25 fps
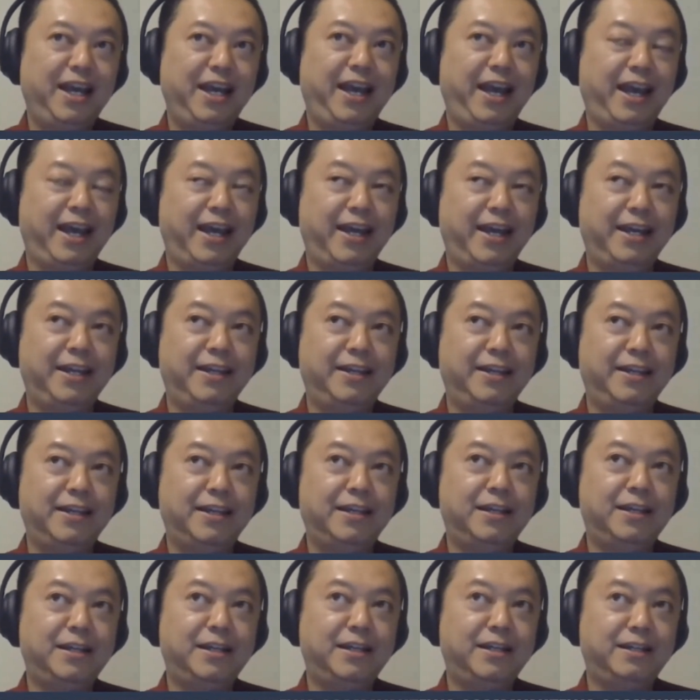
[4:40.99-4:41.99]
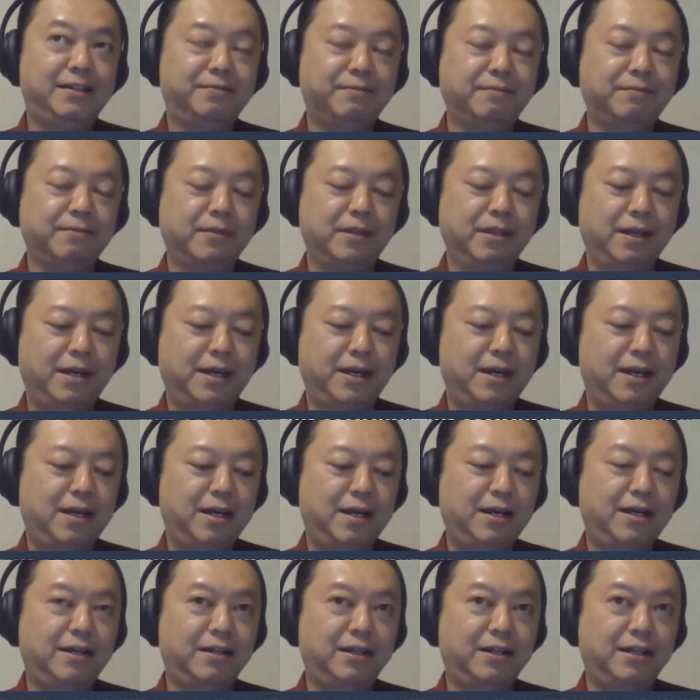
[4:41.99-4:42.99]
and
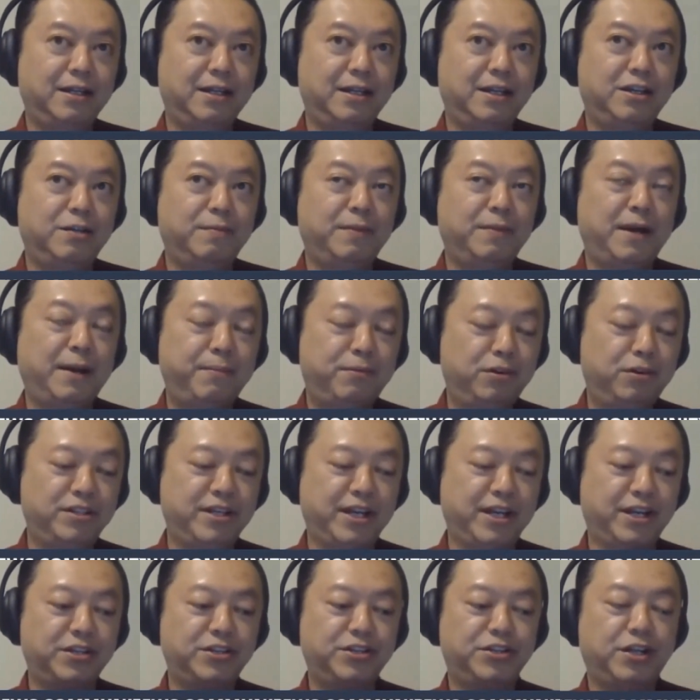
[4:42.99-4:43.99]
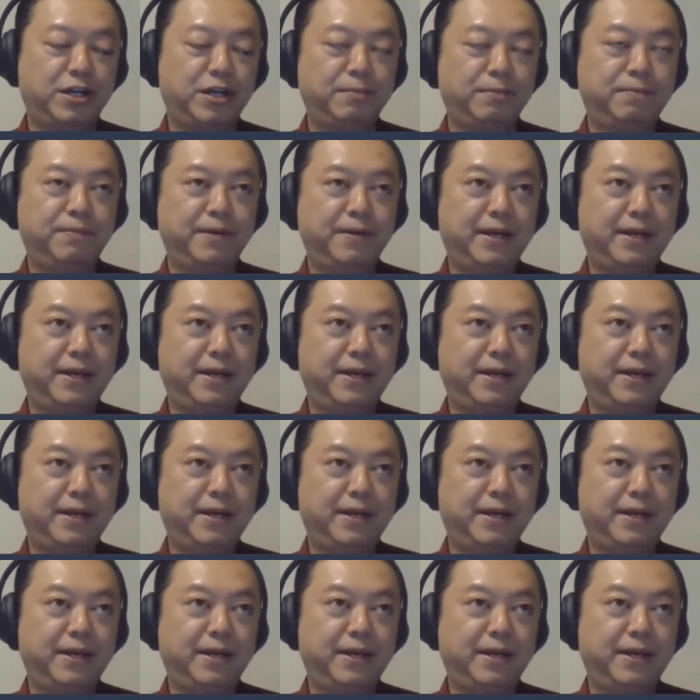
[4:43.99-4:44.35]
my project stopped,